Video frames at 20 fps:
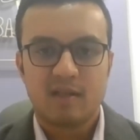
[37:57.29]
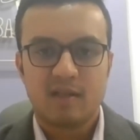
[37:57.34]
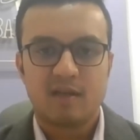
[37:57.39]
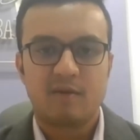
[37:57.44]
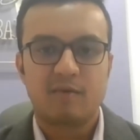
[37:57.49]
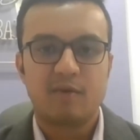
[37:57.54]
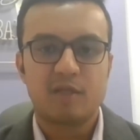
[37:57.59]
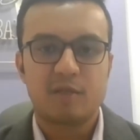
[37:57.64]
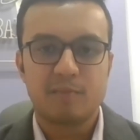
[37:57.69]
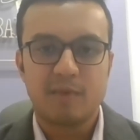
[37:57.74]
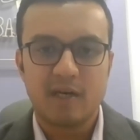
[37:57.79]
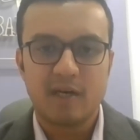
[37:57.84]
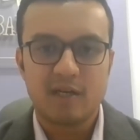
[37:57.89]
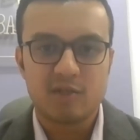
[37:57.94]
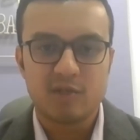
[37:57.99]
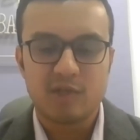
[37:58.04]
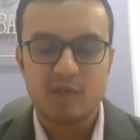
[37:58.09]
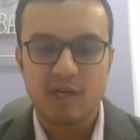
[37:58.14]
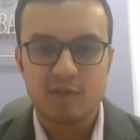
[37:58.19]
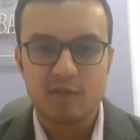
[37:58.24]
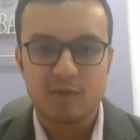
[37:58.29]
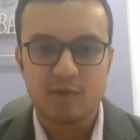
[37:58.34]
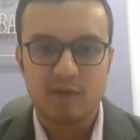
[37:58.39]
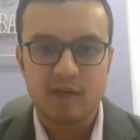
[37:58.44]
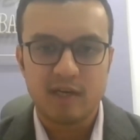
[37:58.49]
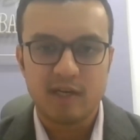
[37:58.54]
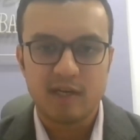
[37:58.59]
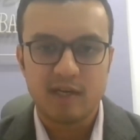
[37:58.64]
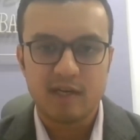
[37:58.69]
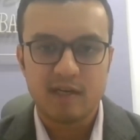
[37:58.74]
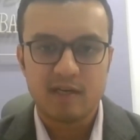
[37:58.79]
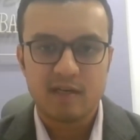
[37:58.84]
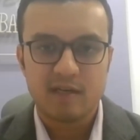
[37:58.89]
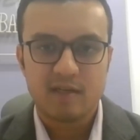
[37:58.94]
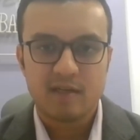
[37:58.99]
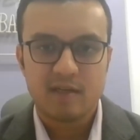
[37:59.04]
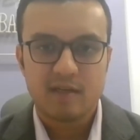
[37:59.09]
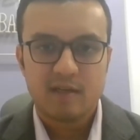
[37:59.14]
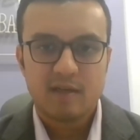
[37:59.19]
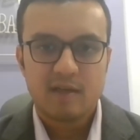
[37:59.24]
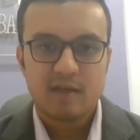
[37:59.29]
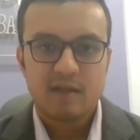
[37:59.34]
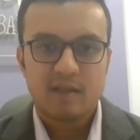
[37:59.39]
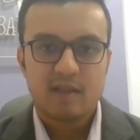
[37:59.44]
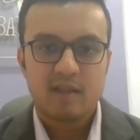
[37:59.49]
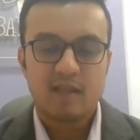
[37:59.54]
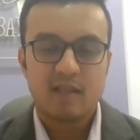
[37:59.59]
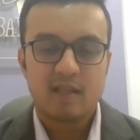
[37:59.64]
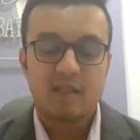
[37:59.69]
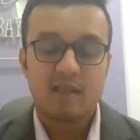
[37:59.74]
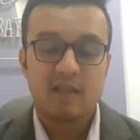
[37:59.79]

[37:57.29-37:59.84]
At which medicine I should take. Then